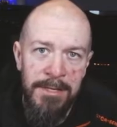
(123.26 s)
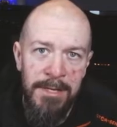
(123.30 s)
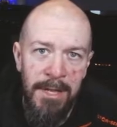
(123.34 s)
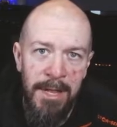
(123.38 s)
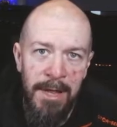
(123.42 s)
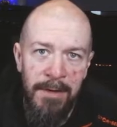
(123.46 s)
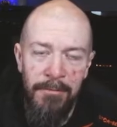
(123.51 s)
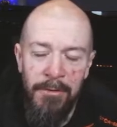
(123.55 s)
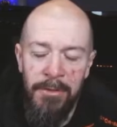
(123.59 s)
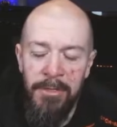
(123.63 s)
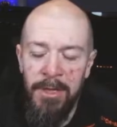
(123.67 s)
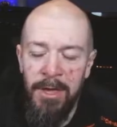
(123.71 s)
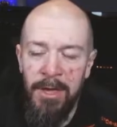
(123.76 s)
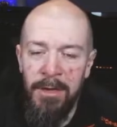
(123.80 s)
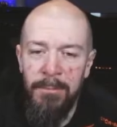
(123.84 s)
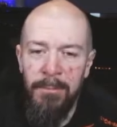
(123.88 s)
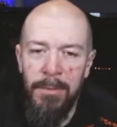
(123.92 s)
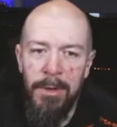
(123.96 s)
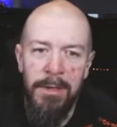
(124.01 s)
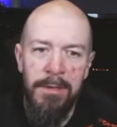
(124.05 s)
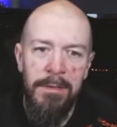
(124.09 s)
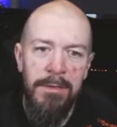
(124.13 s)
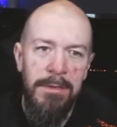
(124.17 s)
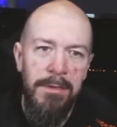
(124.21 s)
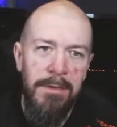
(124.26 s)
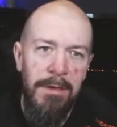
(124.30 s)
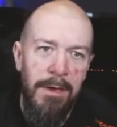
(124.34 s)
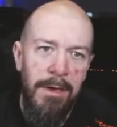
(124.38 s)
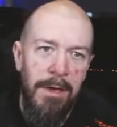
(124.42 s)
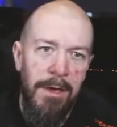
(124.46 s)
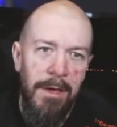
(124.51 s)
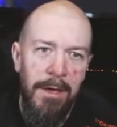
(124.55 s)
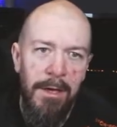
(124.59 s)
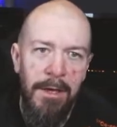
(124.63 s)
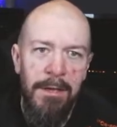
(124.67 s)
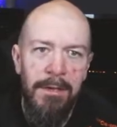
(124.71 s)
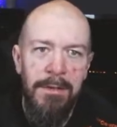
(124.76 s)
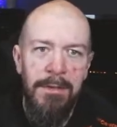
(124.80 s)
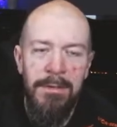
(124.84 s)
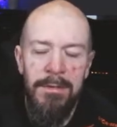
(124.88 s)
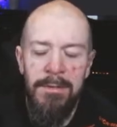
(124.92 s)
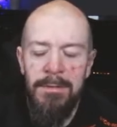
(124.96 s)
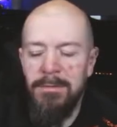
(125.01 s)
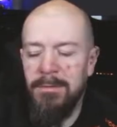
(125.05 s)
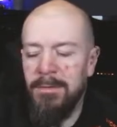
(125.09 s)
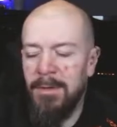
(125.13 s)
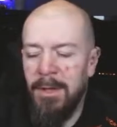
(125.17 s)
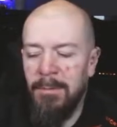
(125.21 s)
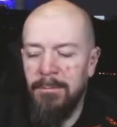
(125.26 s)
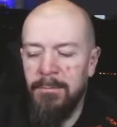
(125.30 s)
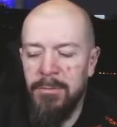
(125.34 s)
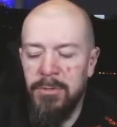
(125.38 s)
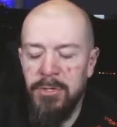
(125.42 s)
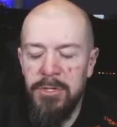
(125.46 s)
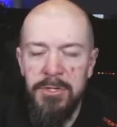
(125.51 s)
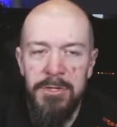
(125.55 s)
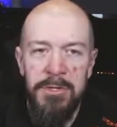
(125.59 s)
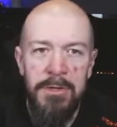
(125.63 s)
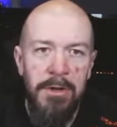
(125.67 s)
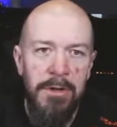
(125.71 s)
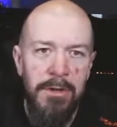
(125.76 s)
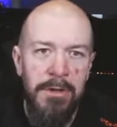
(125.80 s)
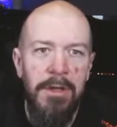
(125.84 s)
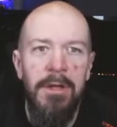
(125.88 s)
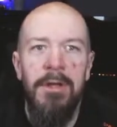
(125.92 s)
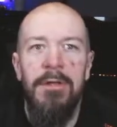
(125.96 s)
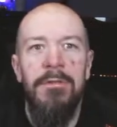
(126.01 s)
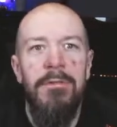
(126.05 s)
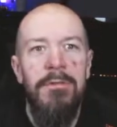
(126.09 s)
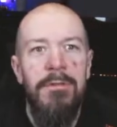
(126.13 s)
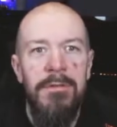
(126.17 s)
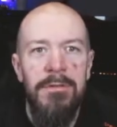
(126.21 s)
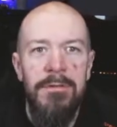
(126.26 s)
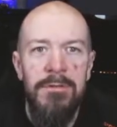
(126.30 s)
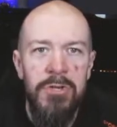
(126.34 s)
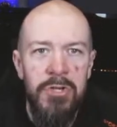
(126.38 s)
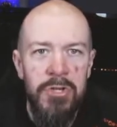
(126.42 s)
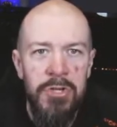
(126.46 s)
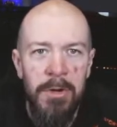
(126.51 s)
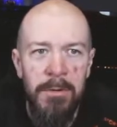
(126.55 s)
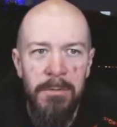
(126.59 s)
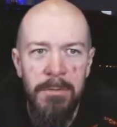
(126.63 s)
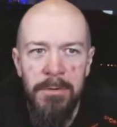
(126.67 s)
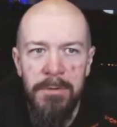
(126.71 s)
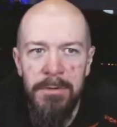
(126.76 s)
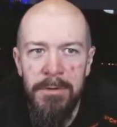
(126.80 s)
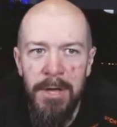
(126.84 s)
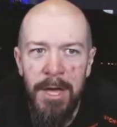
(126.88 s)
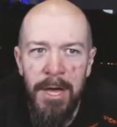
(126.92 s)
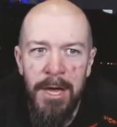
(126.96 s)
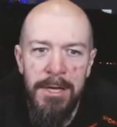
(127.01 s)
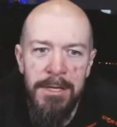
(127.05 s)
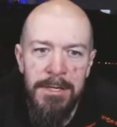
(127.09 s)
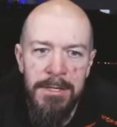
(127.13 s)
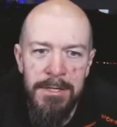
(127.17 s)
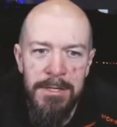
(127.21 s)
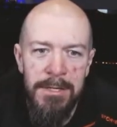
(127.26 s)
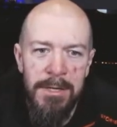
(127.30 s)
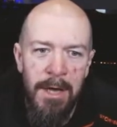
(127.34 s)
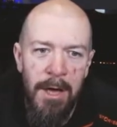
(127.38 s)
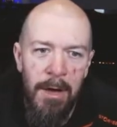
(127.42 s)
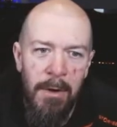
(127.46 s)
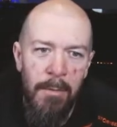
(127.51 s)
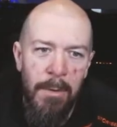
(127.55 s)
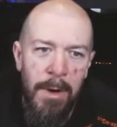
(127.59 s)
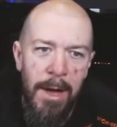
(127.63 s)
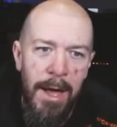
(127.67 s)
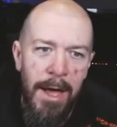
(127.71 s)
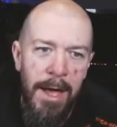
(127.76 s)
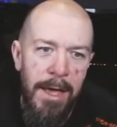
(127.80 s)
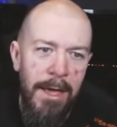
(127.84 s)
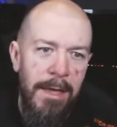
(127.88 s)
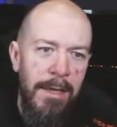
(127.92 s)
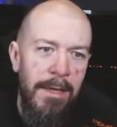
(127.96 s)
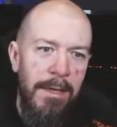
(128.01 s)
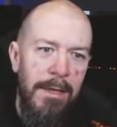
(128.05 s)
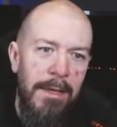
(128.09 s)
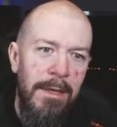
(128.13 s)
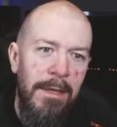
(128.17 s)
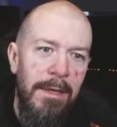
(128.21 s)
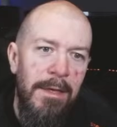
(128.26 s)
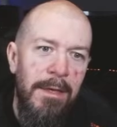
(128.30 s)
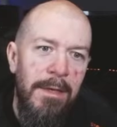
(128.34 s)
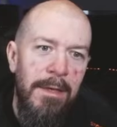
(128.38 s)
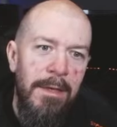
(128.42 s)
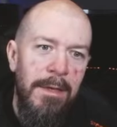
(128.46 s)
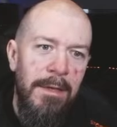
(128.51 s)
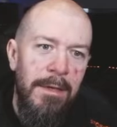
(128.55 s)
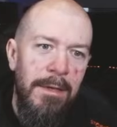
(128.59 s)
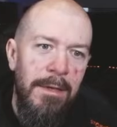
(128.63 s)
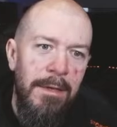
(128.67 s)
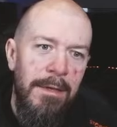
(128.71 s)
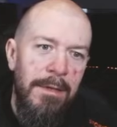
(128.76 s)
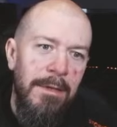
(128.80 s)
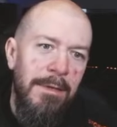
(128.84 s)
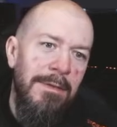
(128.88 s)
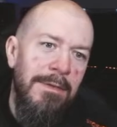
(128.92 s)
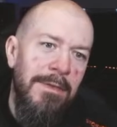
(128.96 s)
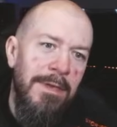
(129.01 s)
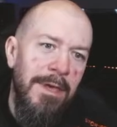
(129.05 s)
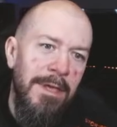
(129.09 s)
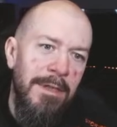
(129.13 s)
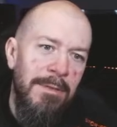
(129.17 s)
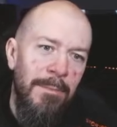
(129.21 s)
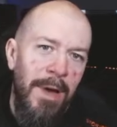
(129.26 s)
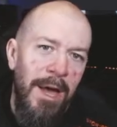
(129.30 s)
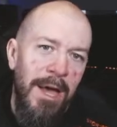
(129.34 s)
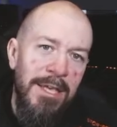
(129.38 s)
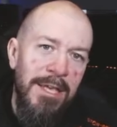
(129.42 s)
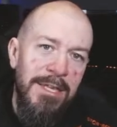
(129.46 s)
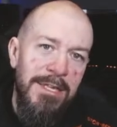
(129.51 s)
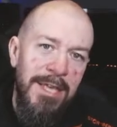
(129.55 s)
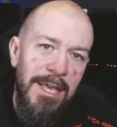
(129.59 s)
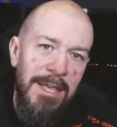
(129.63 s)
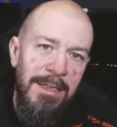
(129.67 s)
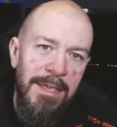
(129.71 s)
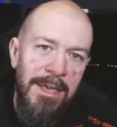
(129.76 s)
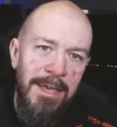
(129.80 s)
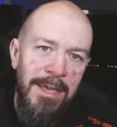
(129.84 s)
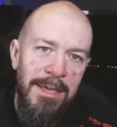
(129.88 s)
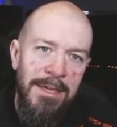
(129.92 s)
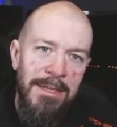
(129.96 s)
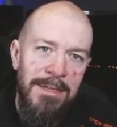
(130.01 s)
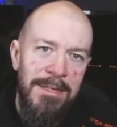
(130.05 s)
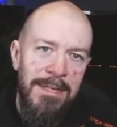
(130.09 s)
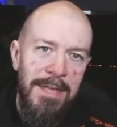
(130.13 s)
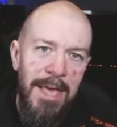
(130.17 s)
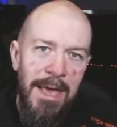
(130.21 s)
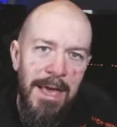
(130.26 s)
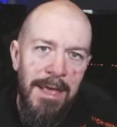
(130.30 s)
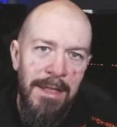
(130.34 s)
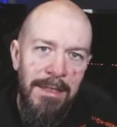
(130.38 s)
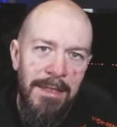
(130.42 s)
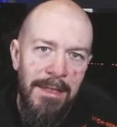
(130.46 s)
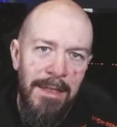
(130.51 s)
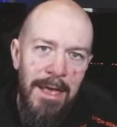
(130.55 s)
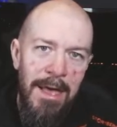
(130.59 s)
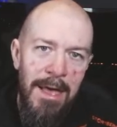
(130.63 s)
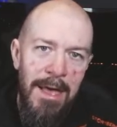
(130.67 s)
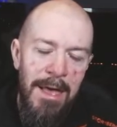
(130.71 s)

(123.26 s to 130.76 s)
and everything, but I'm just gonna show you guys how I did my settings and